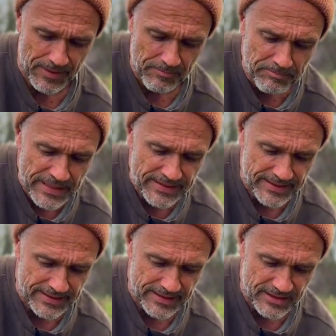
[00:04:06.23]

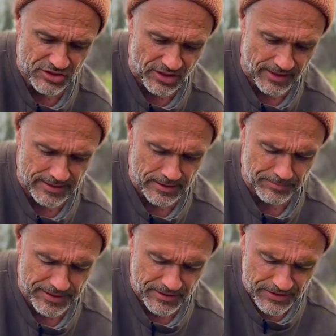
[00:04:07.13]
meeting each other,
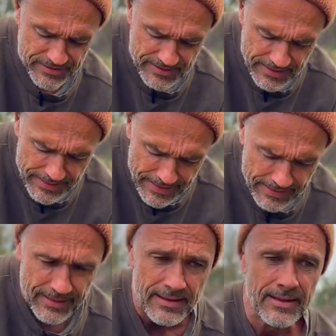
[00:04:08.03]
because the
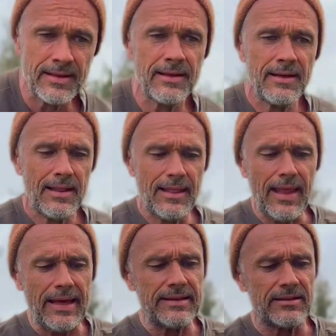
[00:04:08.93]
little
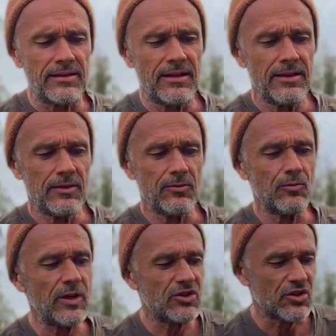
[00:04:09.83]
layer
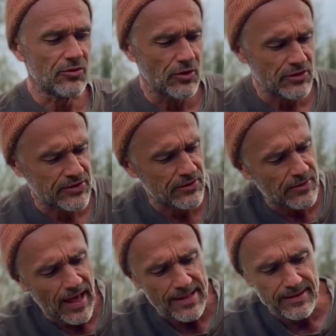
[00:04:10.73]
which grows
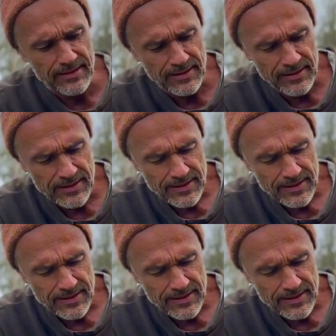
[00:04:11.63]
together